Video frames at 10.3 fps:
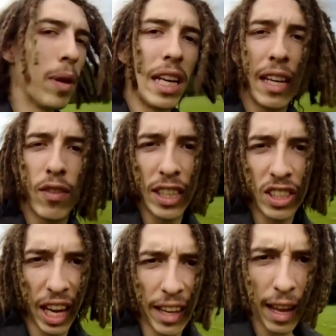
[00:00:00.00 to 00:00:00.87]
believe he
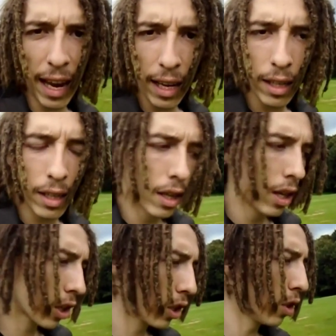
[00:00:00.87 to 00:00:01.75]
said that?
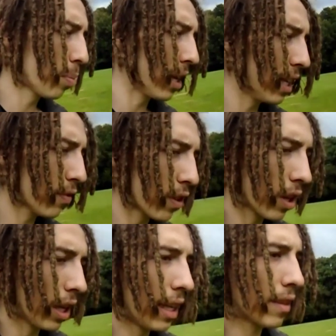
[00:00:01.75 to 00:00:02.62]
Can you believe
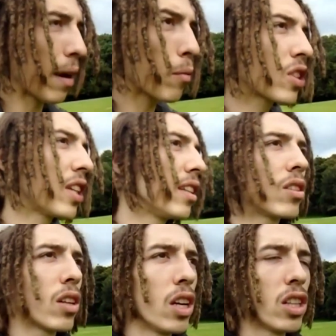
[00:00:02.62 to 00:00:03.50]
that that was
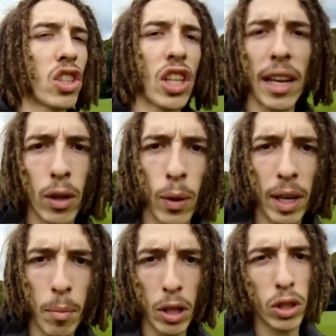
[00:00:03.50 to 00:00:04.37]
his
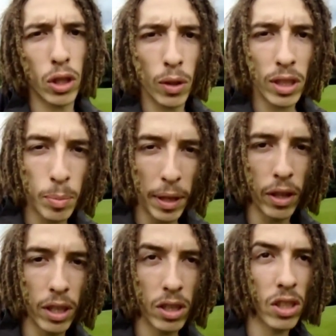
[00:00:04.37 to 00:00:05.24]
genuine emotional
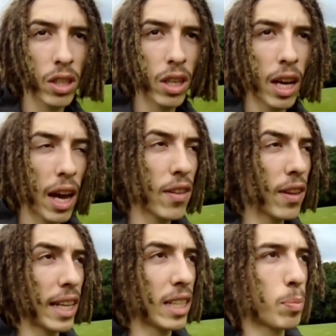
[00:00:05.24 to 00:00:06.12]
experience?
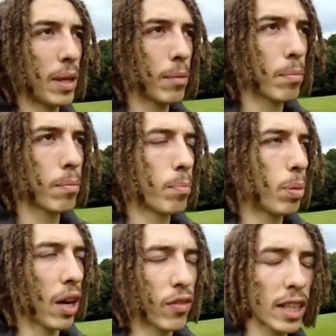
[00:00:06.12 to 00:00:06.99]
And that he's been
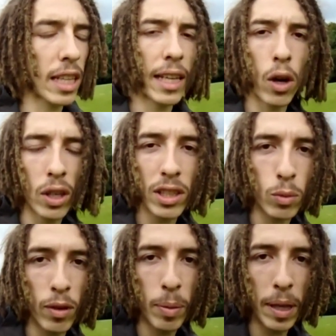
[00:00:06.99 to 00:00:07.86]
perfectly
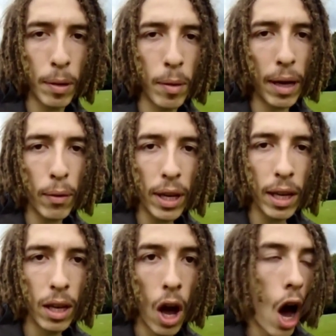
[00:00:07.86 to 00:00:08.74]
honest with people about
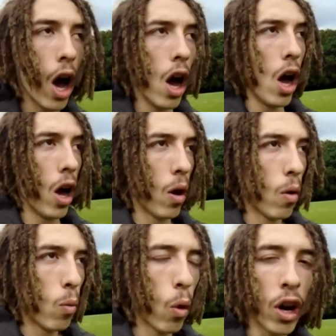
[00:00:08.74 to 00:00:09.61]
it?
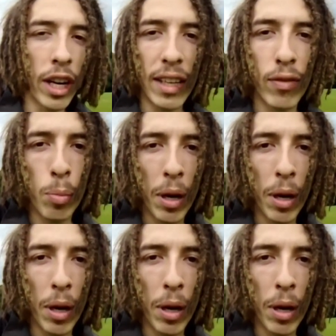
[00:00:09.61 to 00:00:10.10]
What an evil